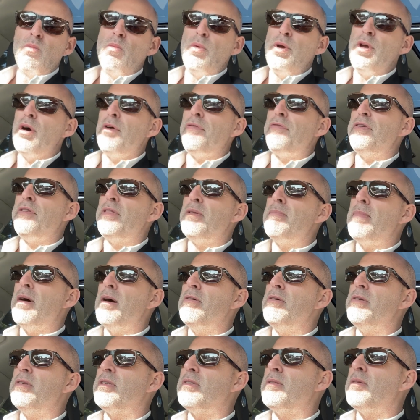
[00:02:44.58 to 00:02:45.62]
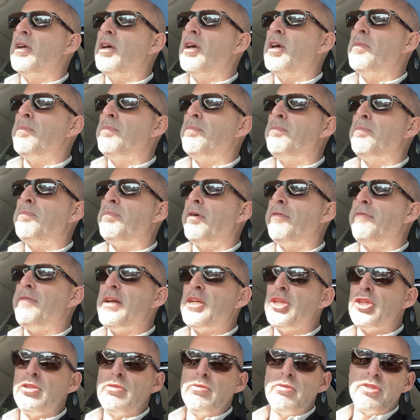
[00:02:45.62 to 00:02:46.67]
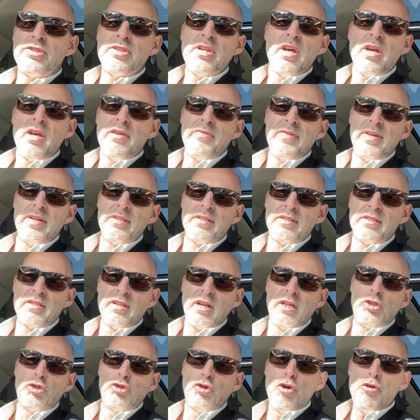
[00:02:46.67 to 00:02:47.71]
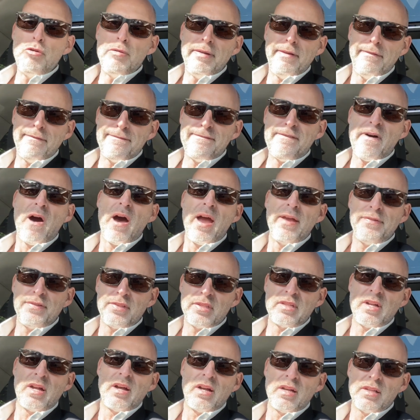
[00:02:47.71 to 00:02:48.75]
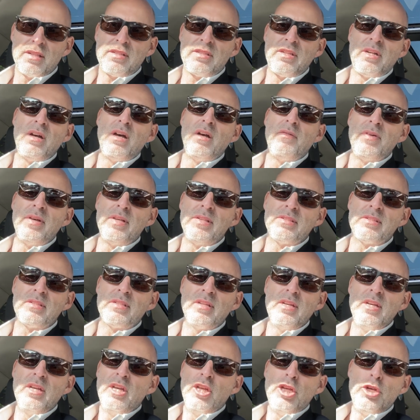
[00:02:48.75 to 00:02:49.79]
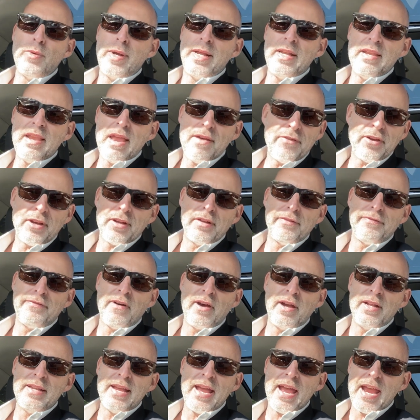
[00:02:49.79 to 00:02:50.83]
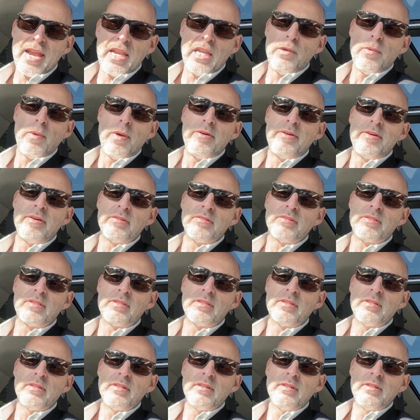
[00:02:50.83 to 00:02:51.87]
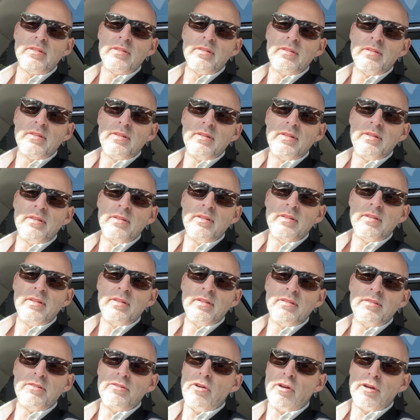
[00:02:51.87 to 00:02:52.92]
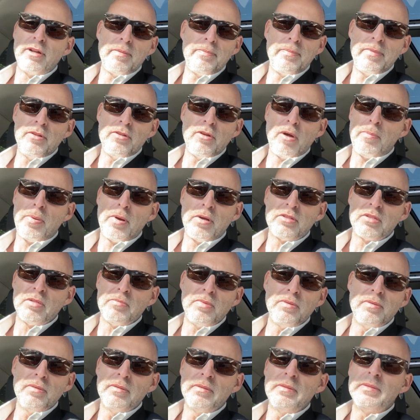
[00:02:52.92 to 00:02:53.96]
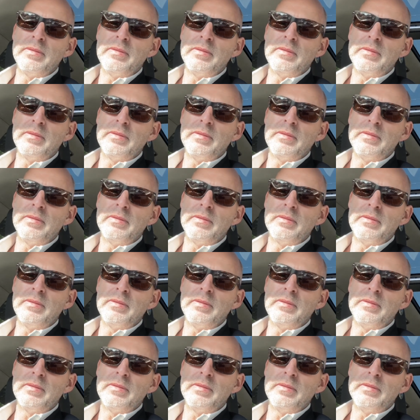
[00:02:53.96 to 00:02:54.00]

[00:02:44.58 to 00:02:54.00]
We offer the most professional service, a truly five-star service. You ain't never gonna find it anywhere else. It's not possible.